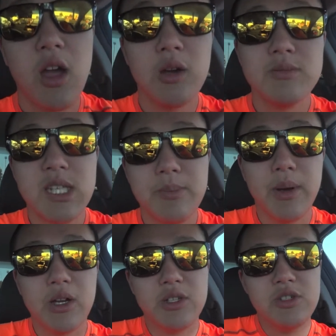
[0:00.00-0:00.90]
Home
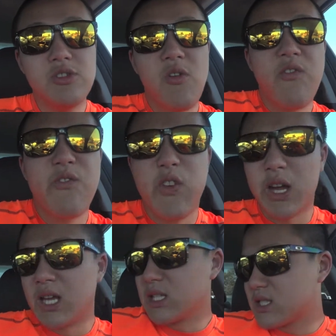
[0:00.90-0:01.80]
Depot, you
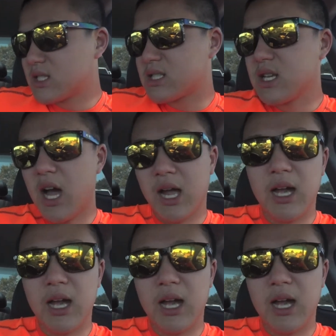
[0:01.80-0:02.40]
freaking suck.